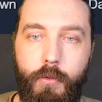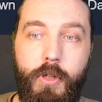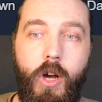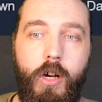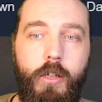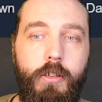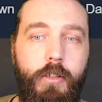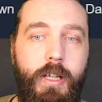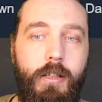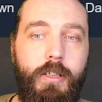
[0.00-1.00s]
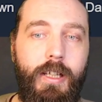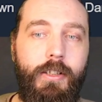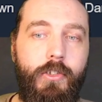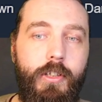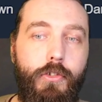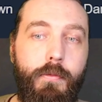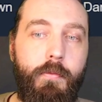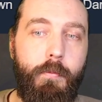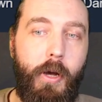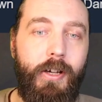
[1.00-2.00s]
we are calculating this
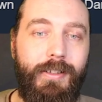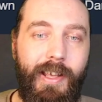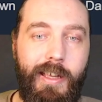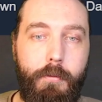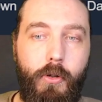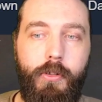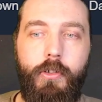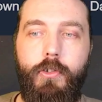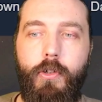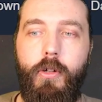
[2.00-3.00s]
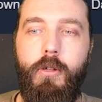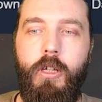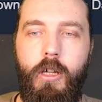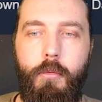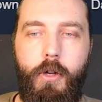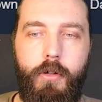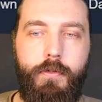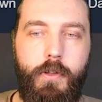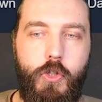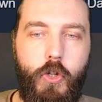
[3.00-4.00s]
by tech points, so we're going
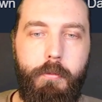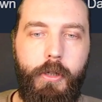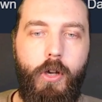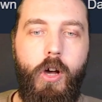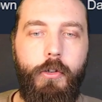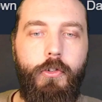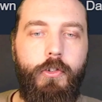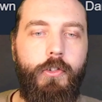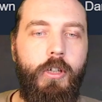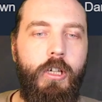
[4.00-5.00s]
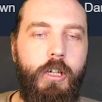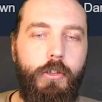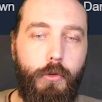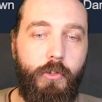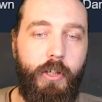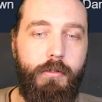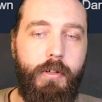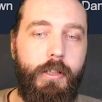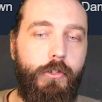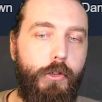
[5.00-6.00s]
for the cheaper costs. So it's hit
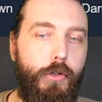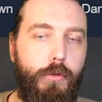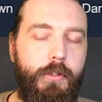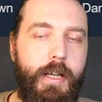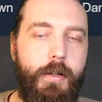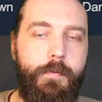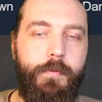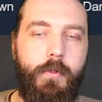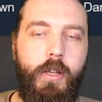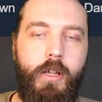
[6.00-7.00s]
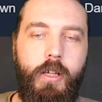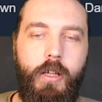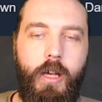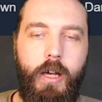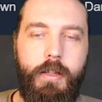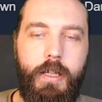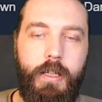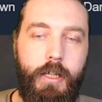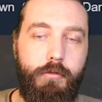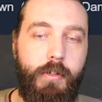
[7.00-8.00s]
rate to cooldown, and then
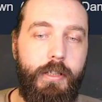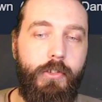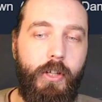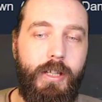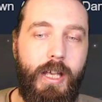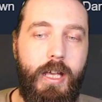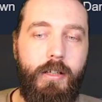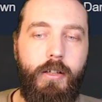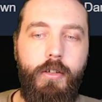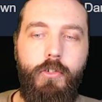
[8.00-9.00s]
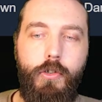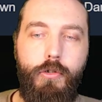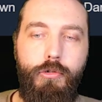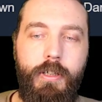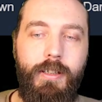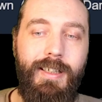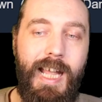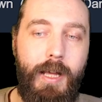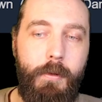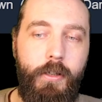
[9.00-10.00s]
hit rate again to crit
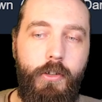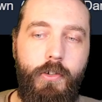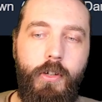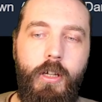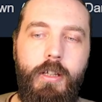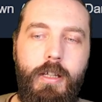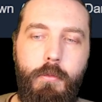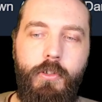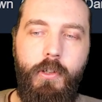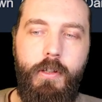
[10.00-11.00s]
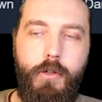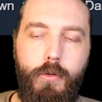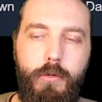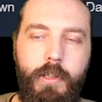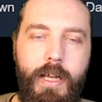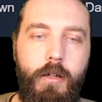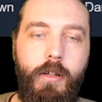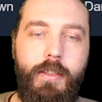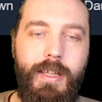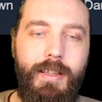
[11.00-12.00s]
damage. Then we see the
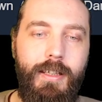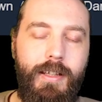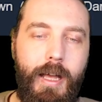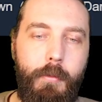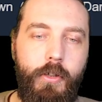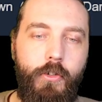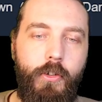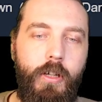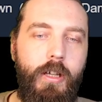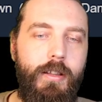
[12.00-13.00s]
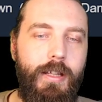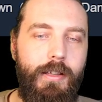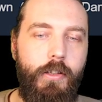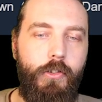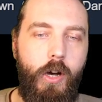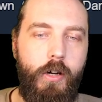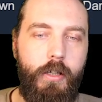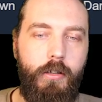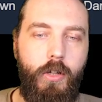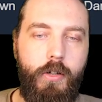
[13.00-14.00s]
cooldown, then the damage, then the
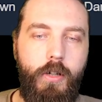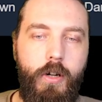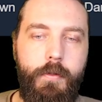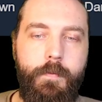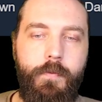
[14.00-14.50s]
target lock-on,